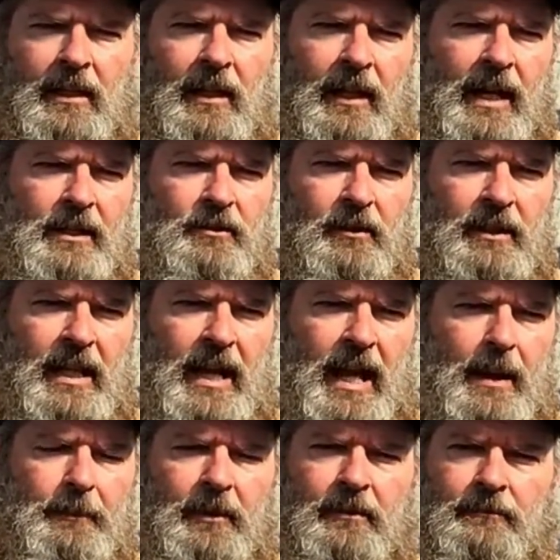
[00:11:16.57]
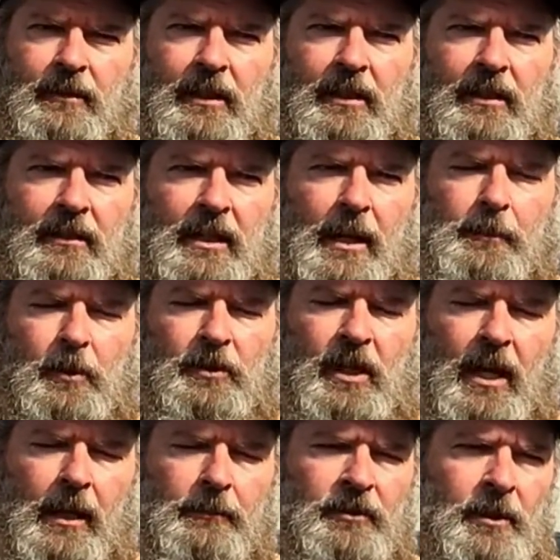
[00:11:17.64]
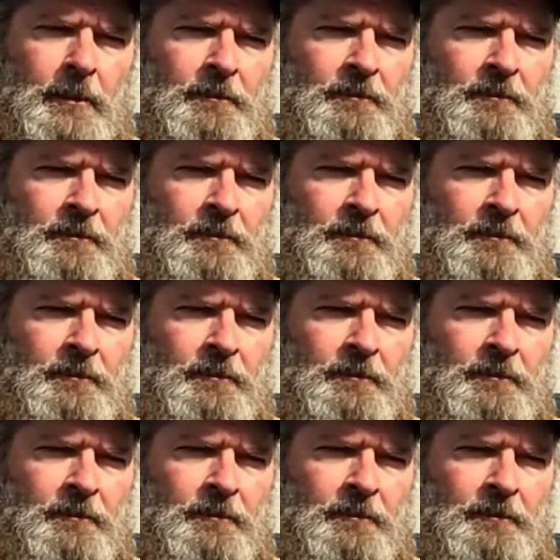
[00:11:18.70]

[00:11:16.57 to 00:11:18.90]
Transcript: Actually, that happened a couple times.